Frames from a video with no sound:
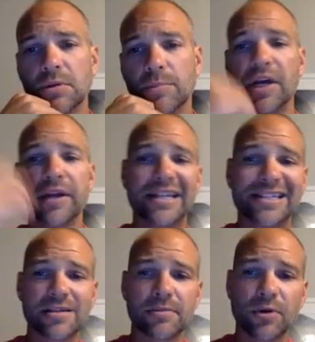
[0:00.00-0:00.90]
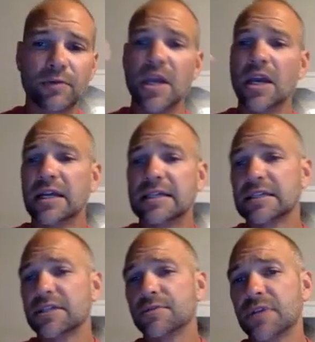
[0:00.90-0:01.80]
But it doesn't move. It
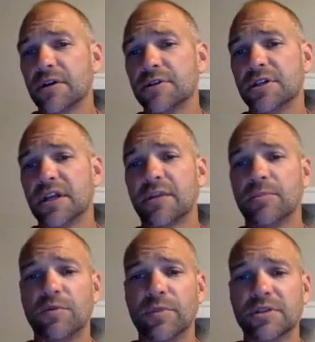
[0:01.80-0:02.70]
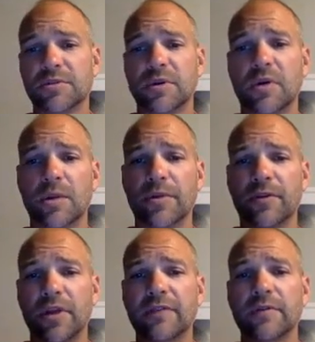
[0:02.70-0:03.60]
doesn't use energy. Not that movement is a requirement
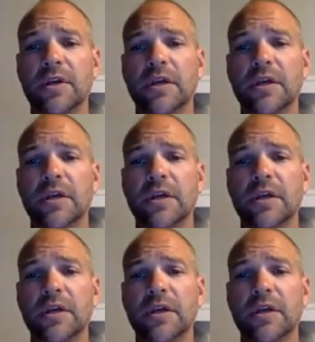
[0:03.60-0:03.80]
for life.